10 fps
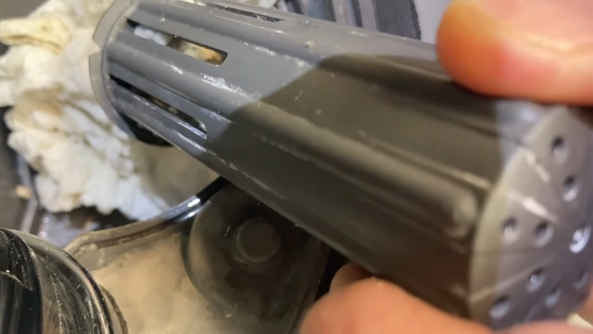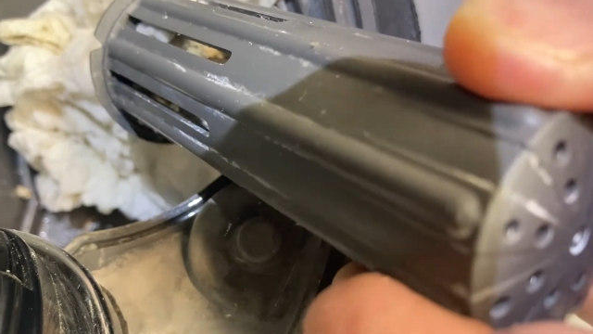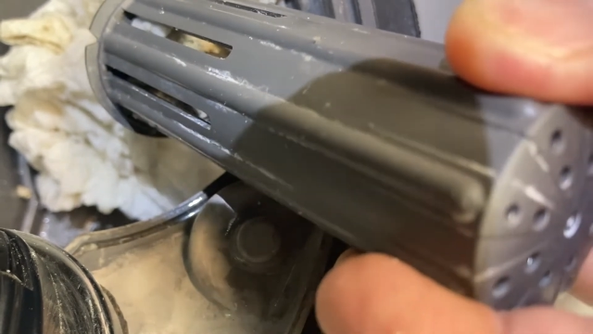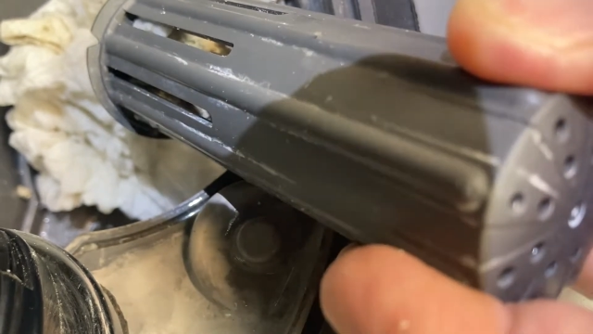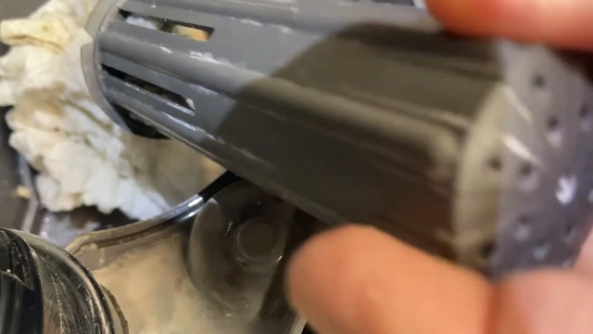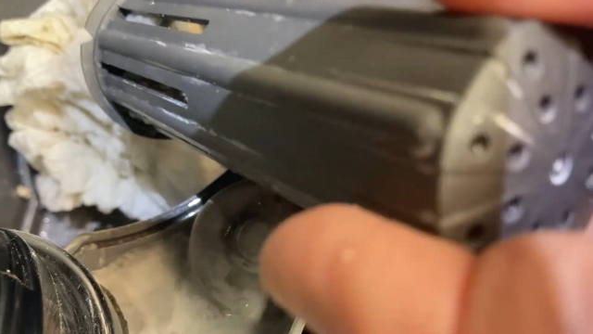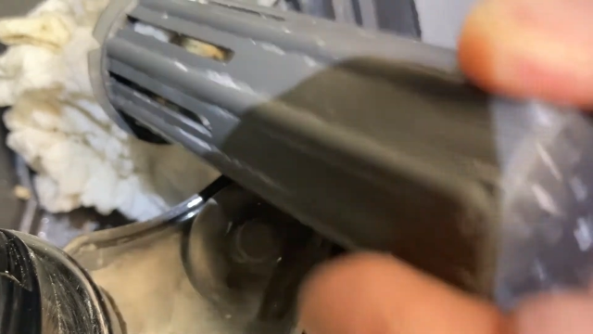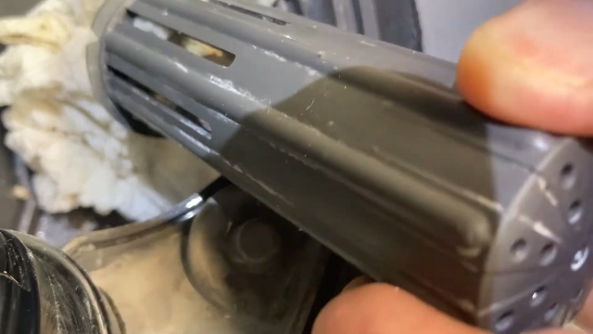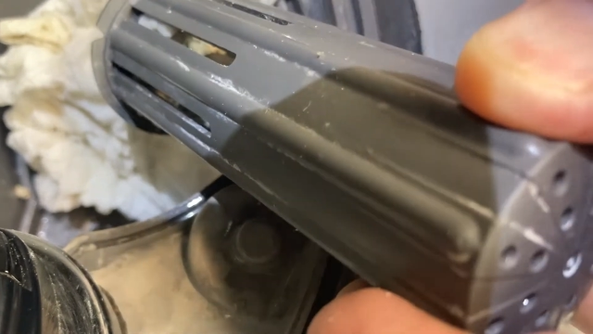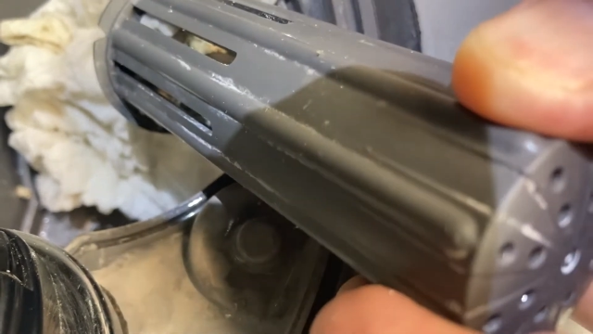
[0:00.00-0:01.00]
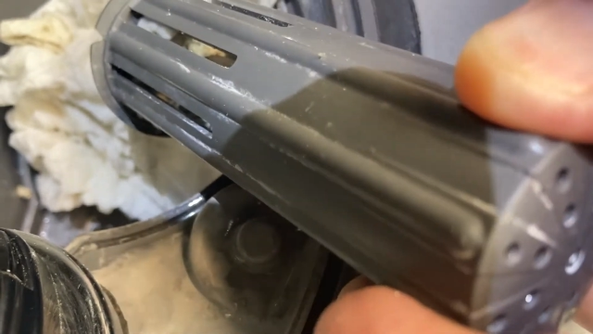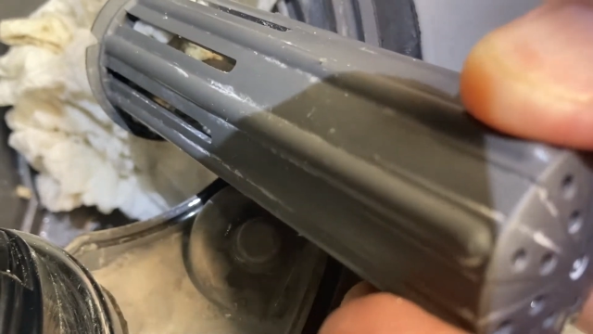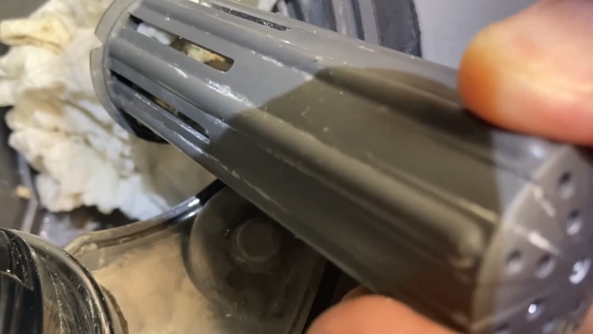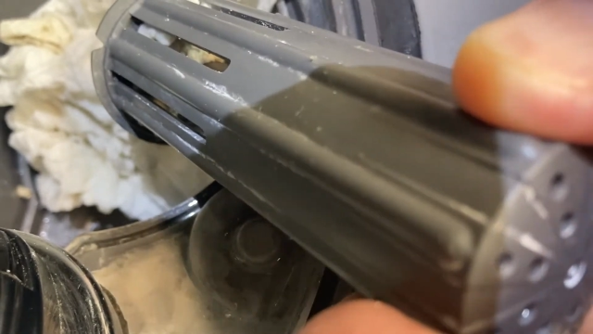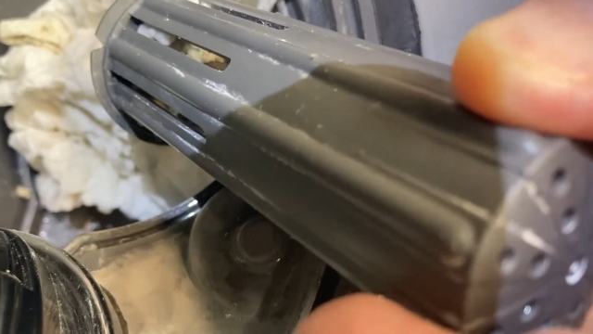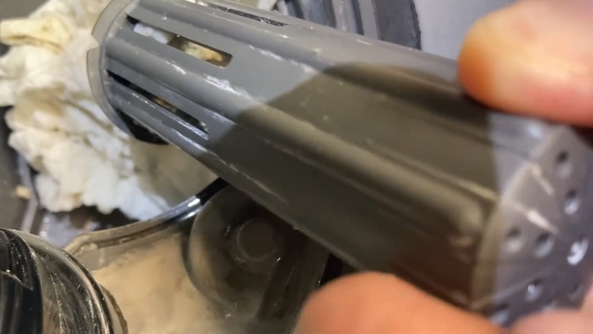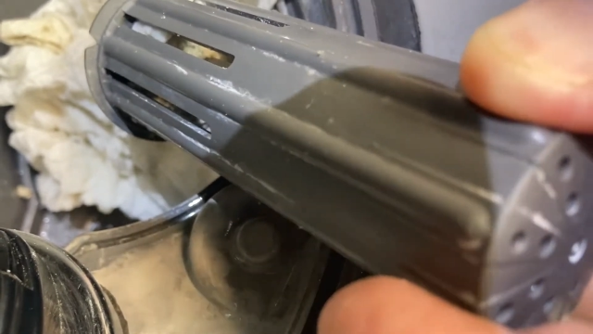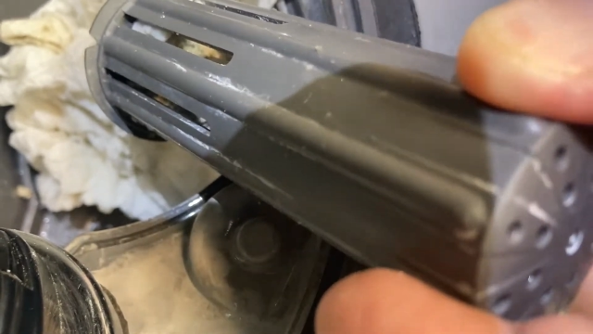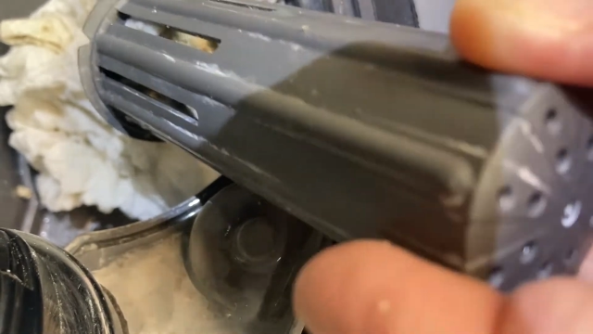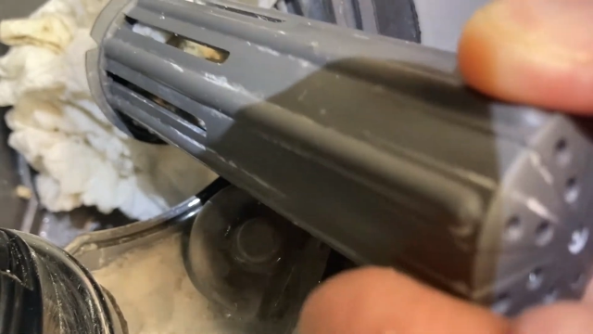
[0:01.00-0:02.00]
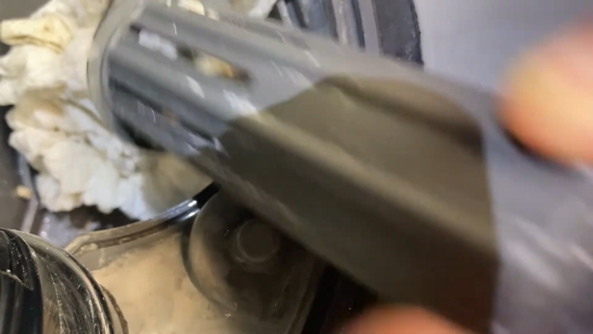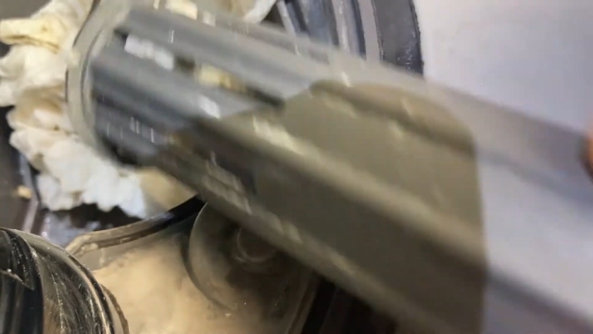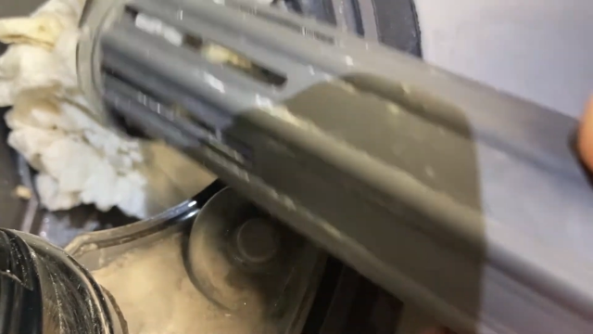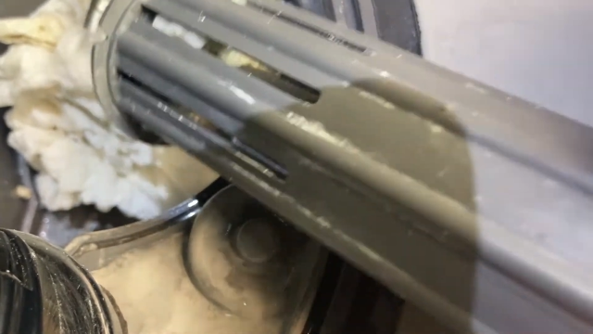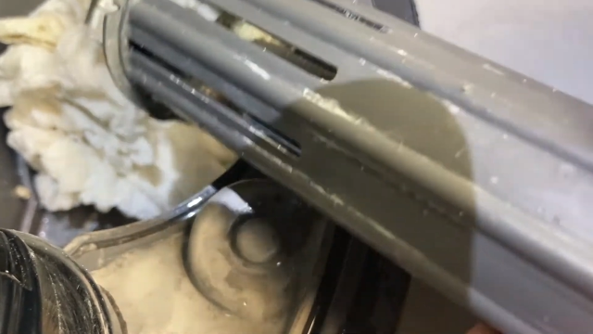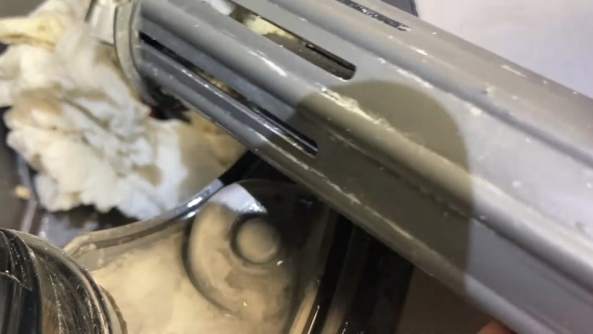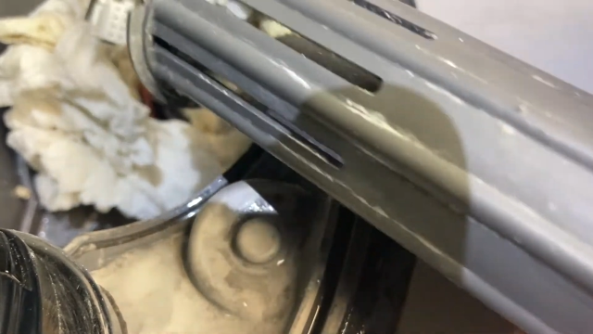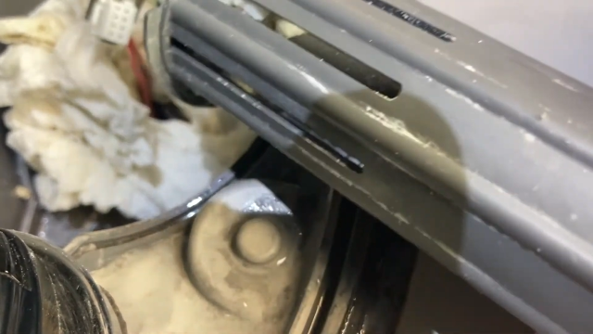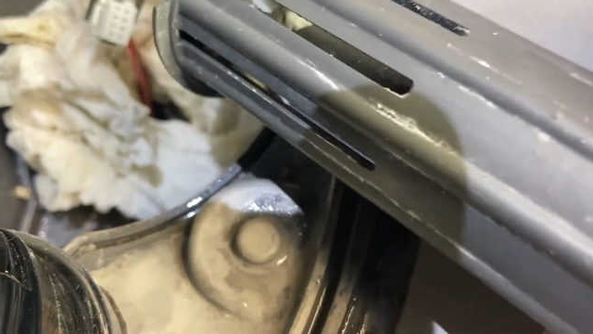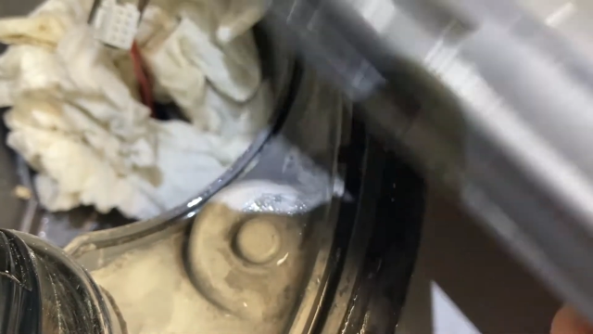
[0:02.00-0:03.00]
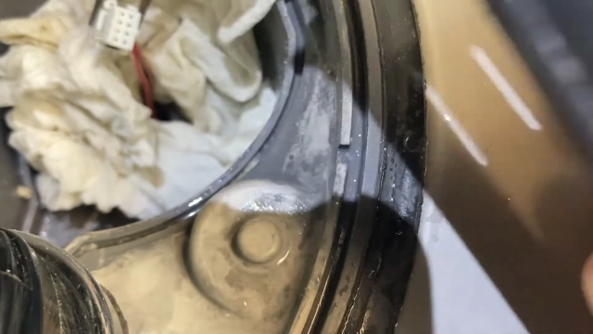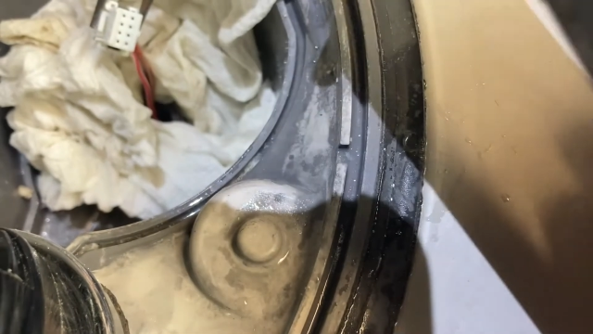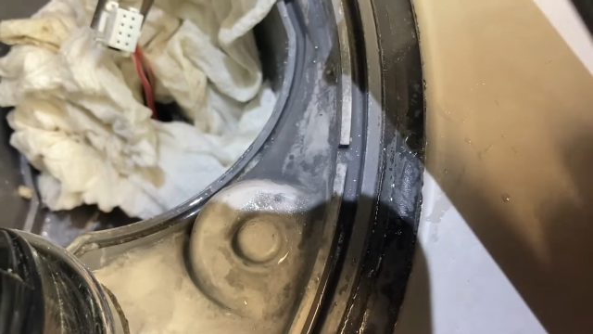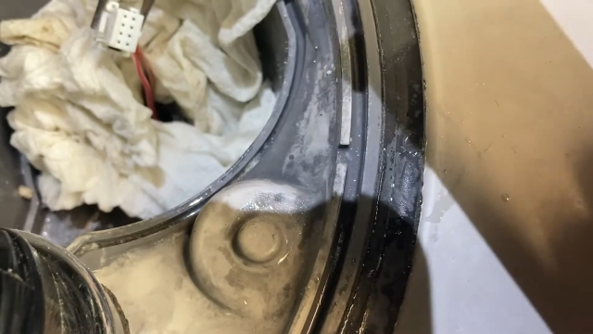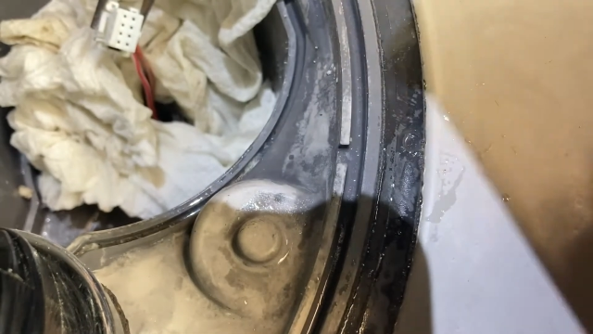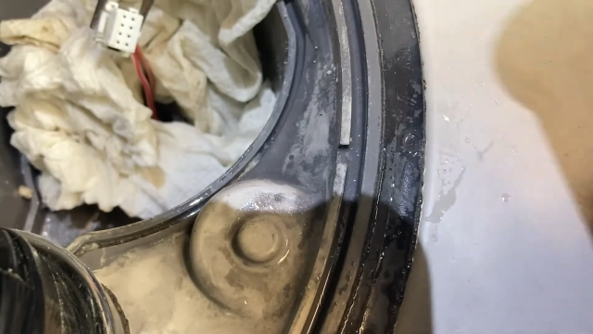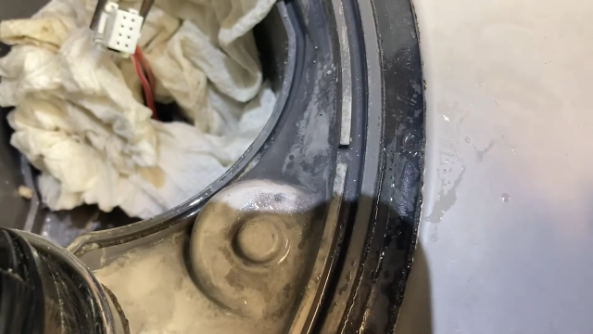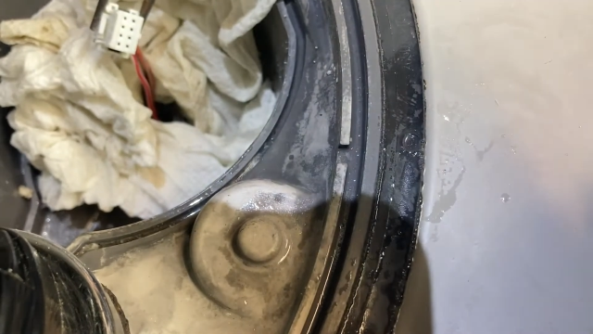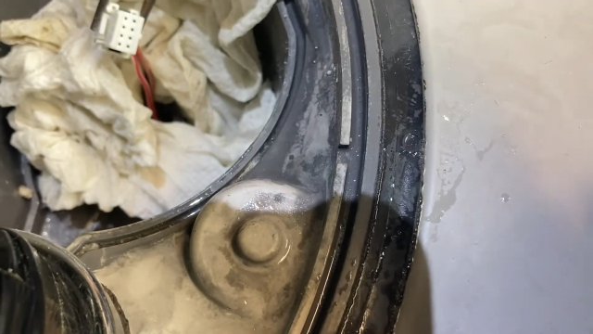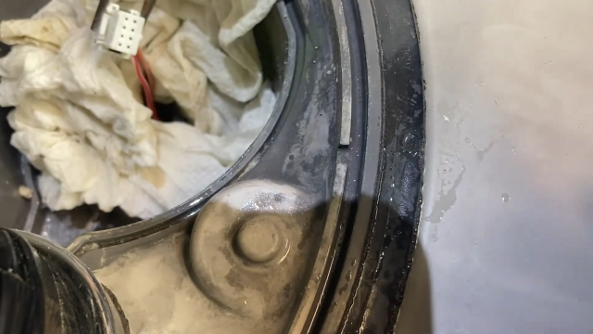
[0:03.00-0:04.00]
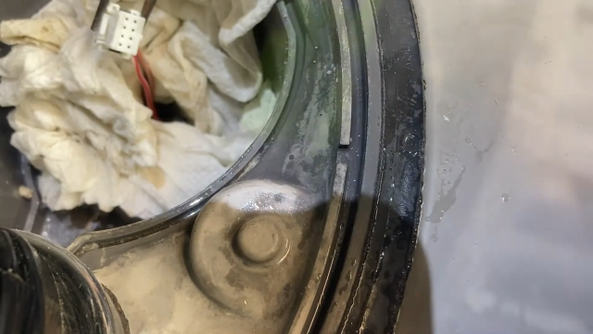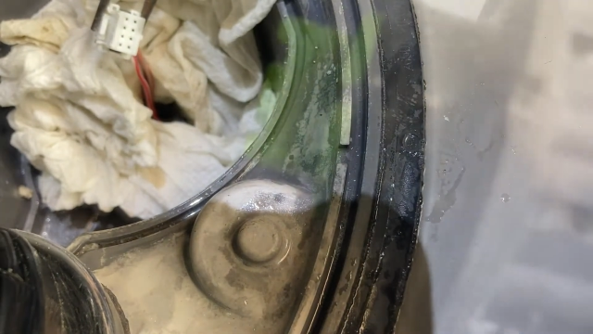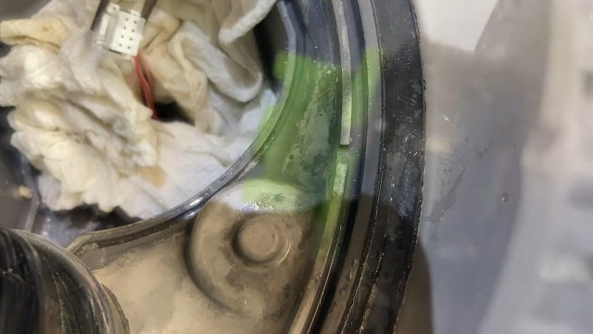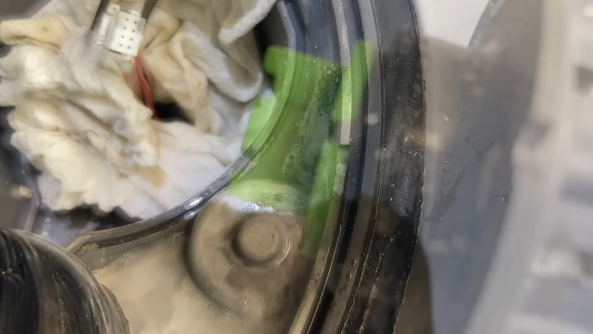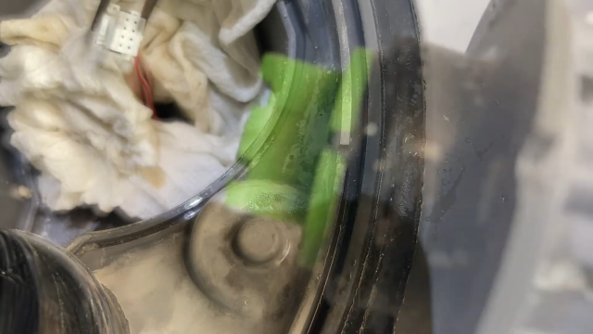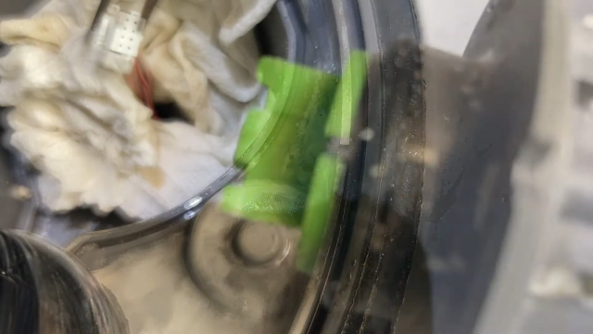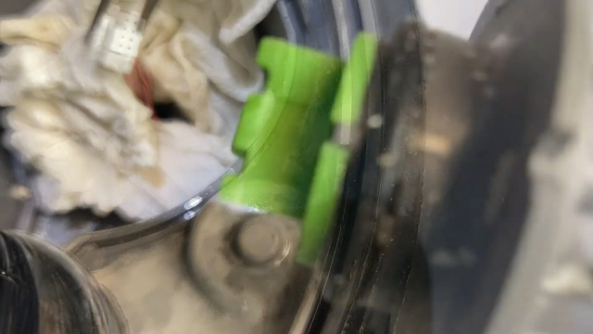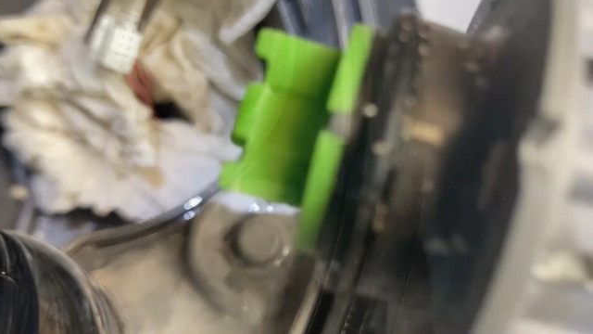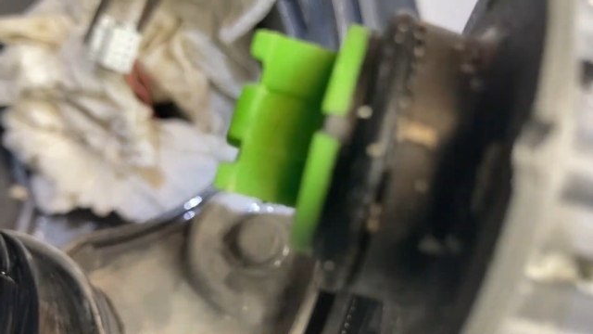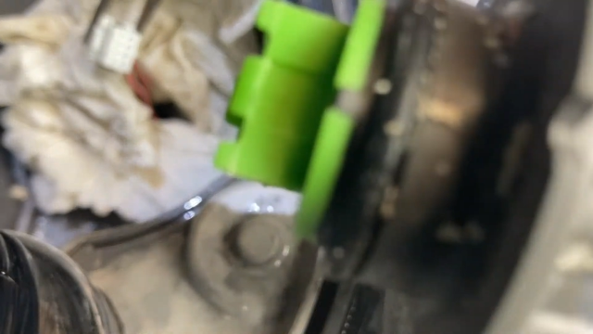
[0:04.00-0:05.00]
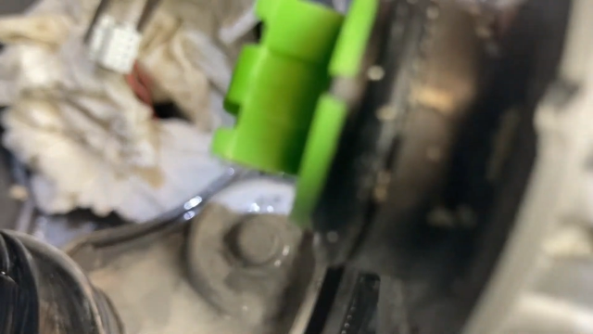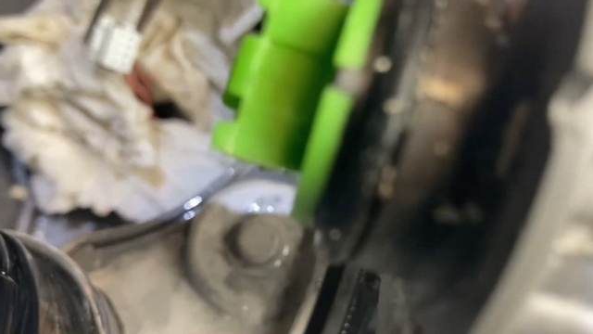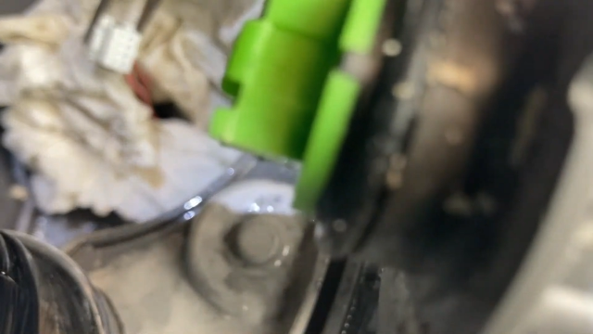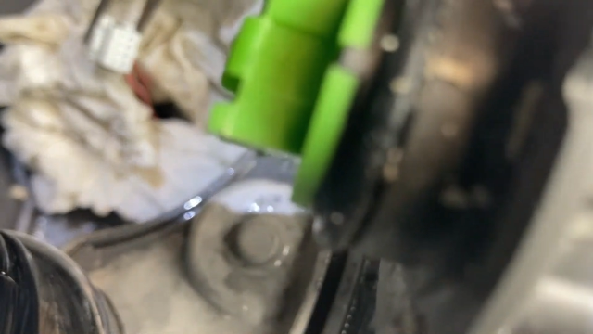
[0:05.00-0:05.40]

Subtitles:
Nobody's mouth can be seen.